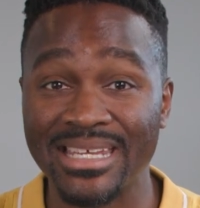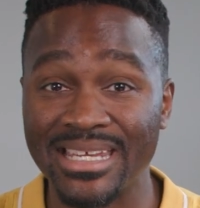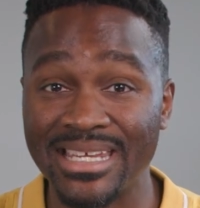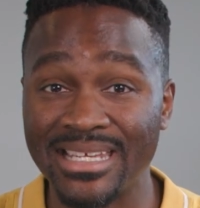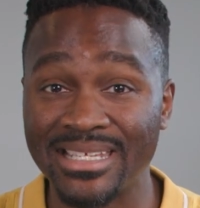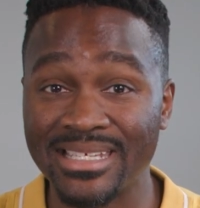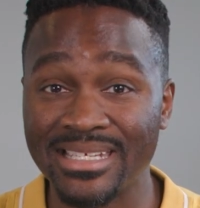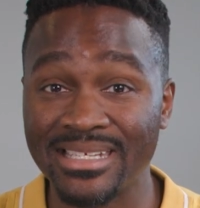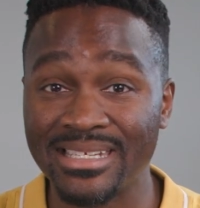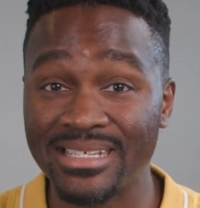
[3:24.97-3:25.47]

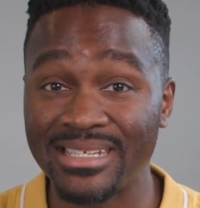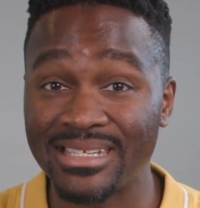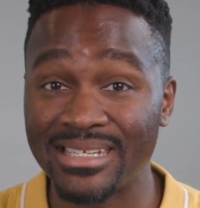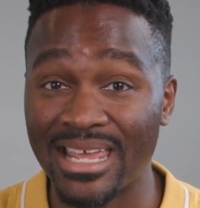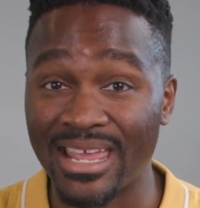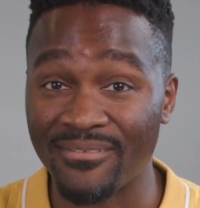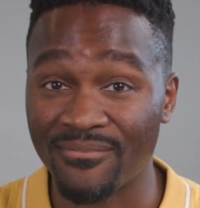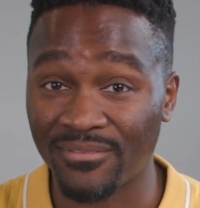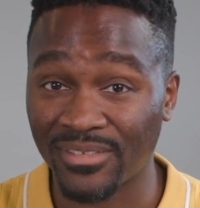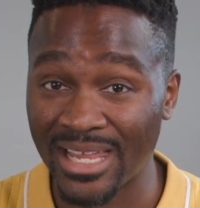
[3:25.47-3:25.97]
isn't
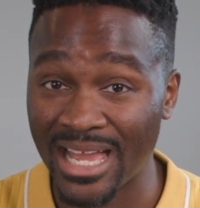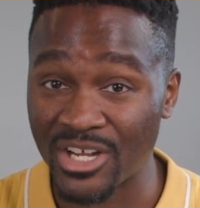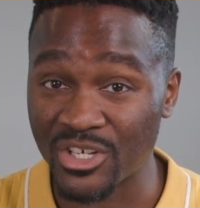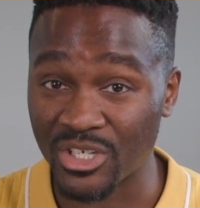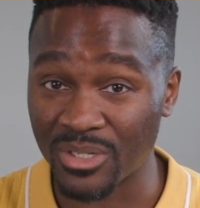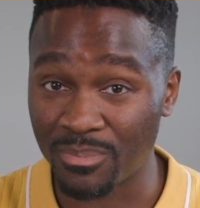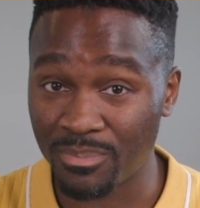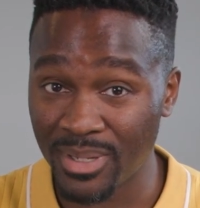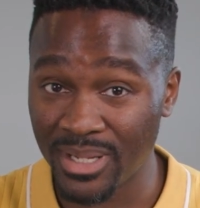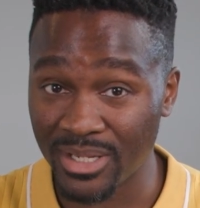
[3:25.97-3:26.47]
a
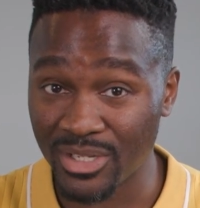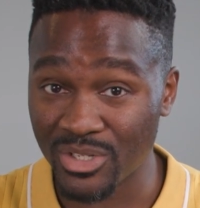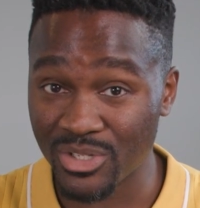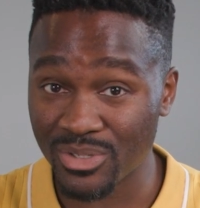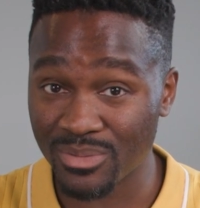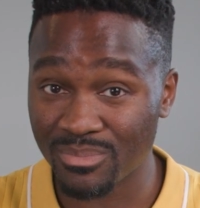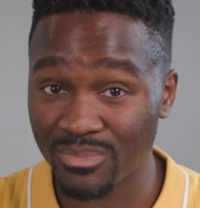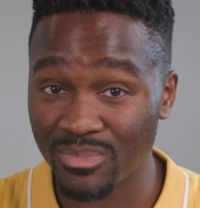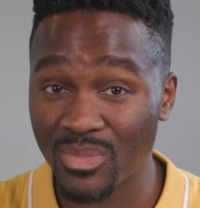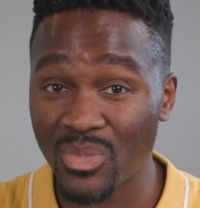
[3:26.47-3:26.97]
flashy
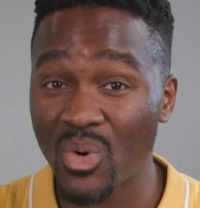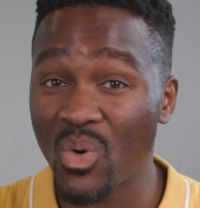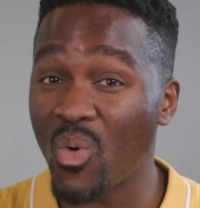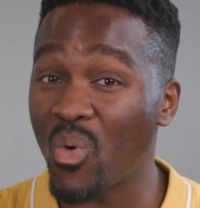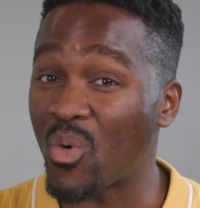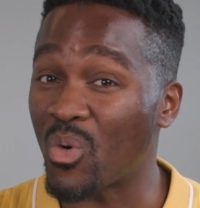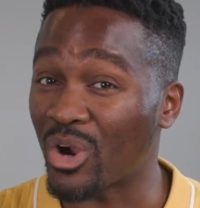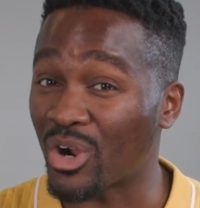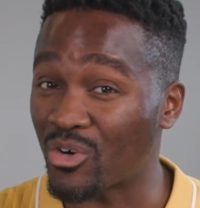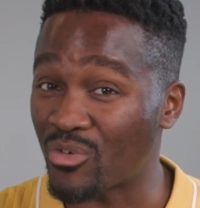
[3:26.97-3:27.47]
pitch
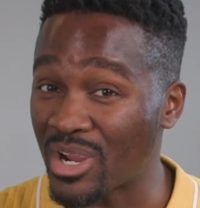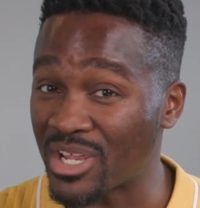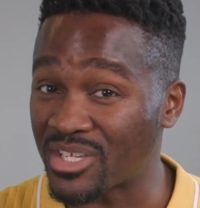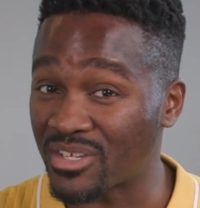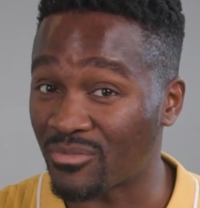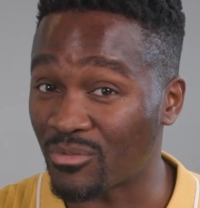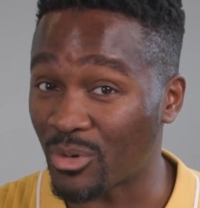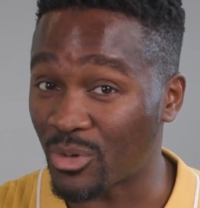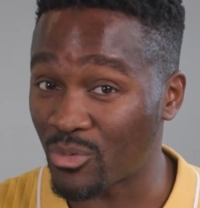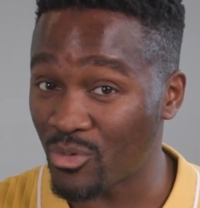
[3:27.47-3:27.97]
or
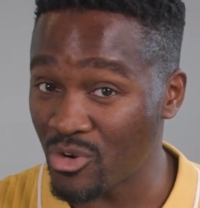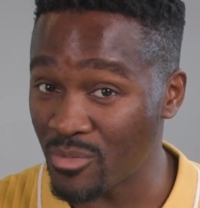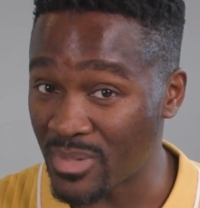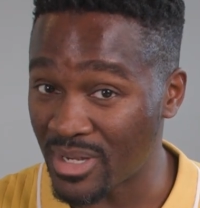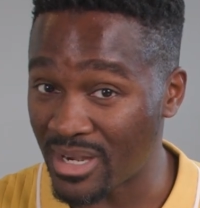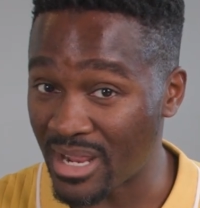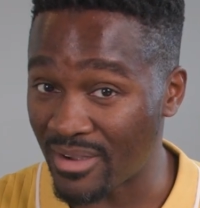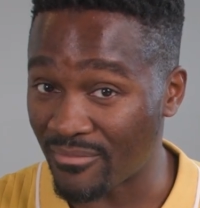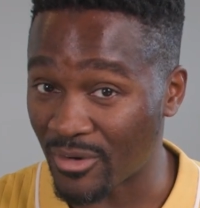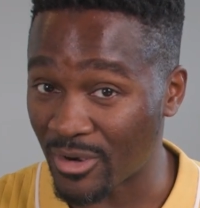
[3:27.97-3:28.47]
aggressive
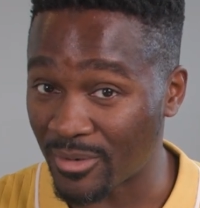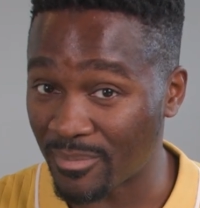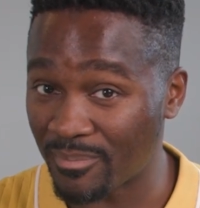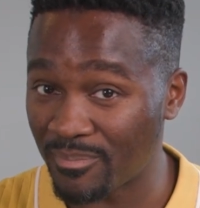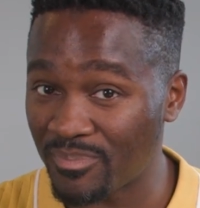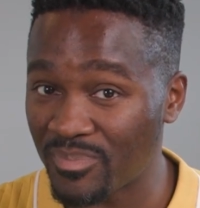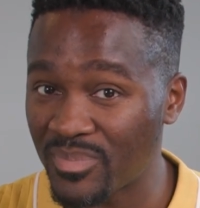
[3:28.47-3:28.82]
recruitment effort.